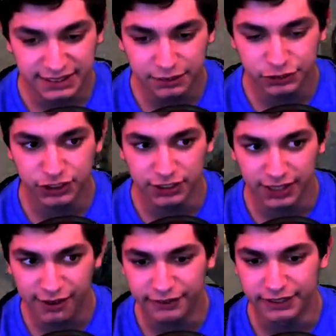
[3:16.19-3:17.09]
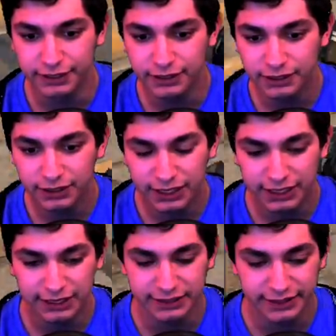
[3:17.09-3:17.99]
English 11,
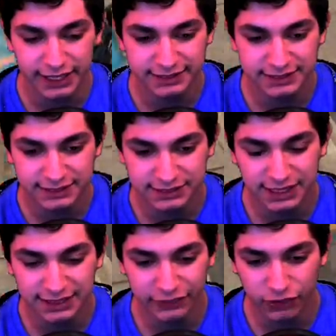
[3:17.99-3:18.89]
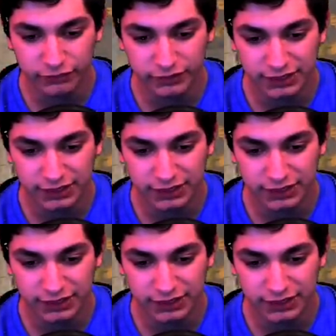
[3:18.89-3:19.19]
and that's not that hard of a